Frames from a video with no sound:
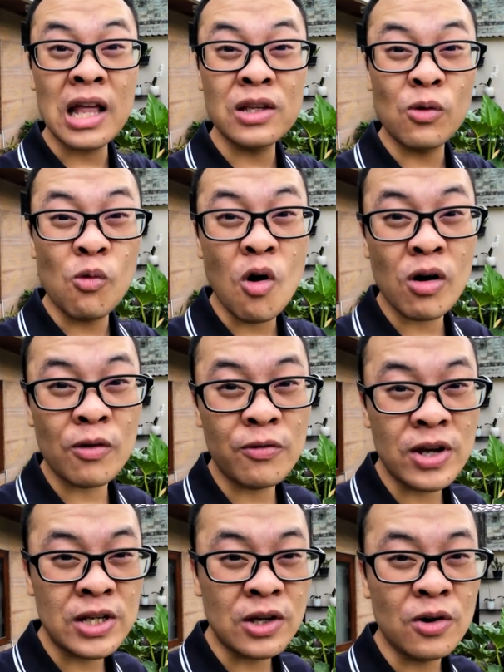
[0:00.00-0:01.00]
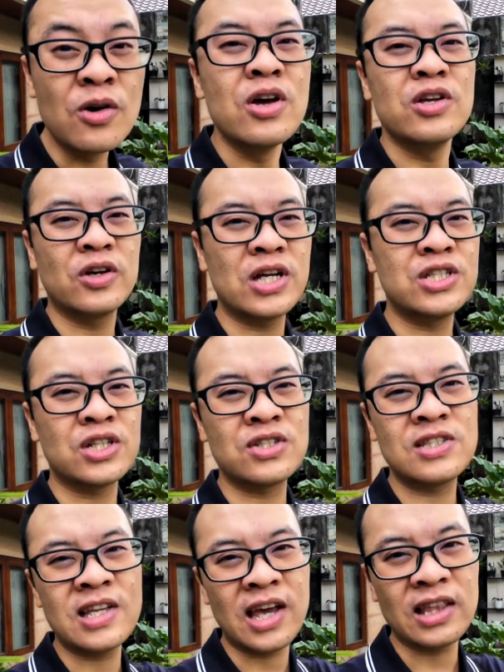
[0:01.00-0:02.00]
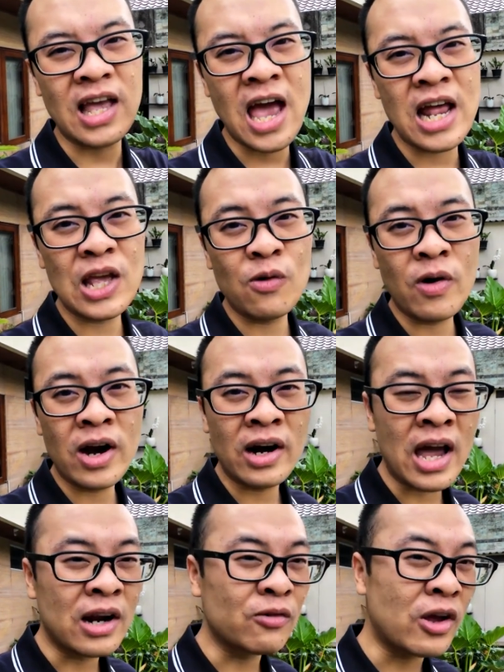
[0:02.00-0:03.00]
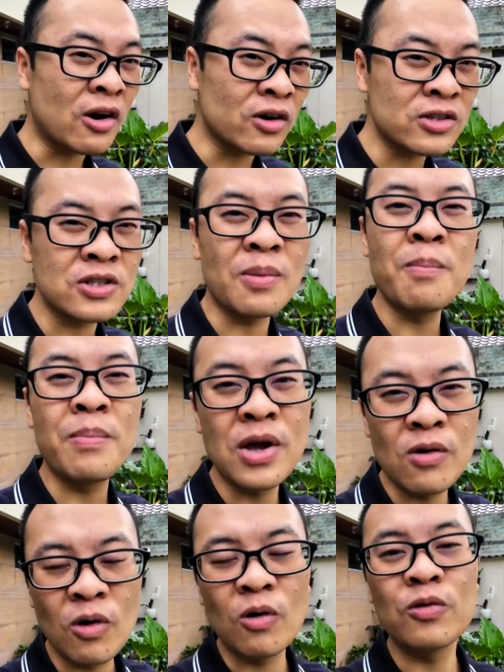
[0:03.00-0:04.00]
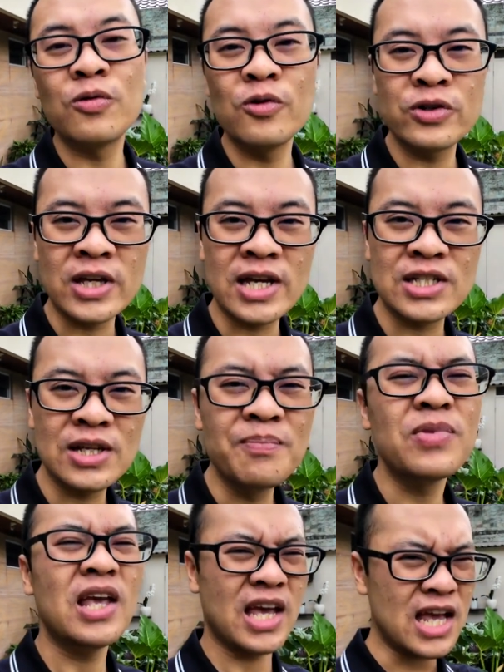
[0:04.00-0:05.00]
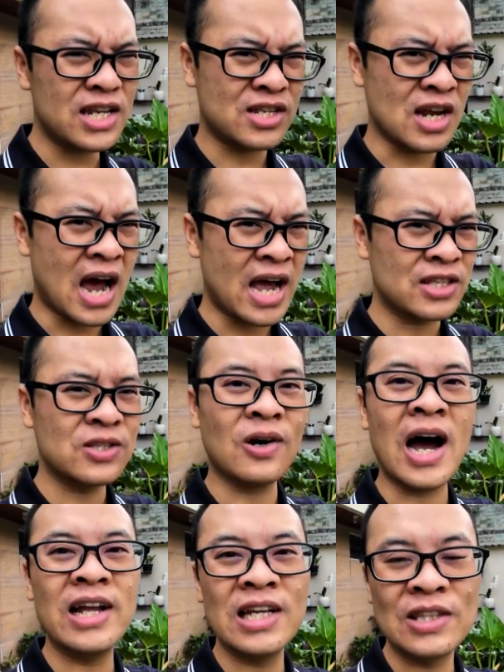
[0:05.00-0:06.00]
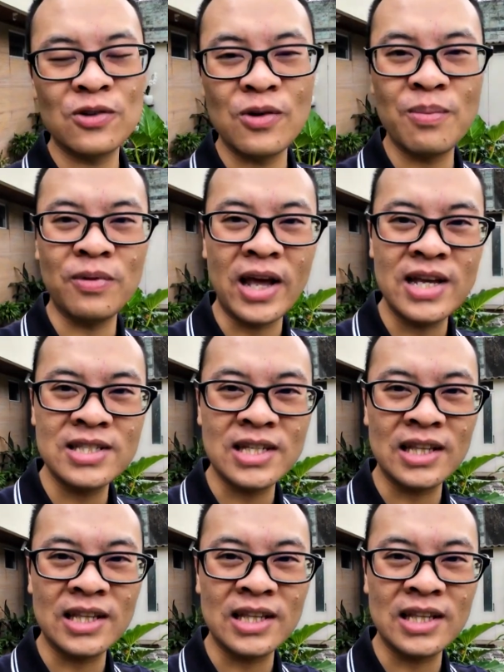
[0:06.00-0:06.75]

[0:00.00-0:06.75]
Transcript: underwater video. You can just stick it anywhere and record some B-roll footage. It died, so I need to replace